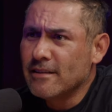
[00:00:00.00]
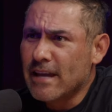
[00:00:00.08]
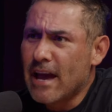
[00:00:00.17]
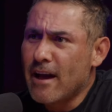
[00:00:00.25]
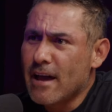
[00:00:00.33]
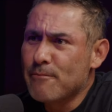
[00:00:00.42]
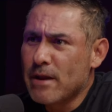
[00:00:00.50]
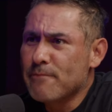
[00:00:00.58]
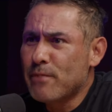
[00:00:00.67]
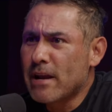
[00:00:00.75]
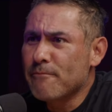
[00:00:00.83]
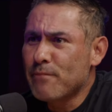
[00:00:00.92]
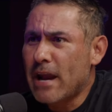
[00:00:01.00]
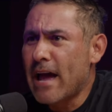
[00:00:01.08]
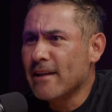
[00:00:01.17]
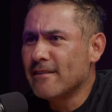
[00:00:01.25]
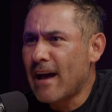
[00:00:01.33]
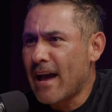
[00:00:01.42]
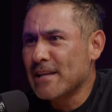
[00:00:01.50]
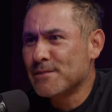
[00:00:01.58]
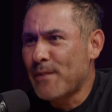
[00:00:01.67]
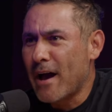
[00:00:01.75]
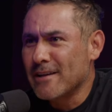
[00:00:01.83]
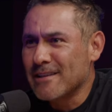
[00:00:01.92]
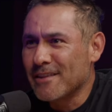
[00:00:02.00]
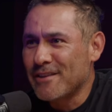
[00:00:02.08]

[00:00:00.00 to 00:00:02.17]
okay. Yeah. And, but I had spies out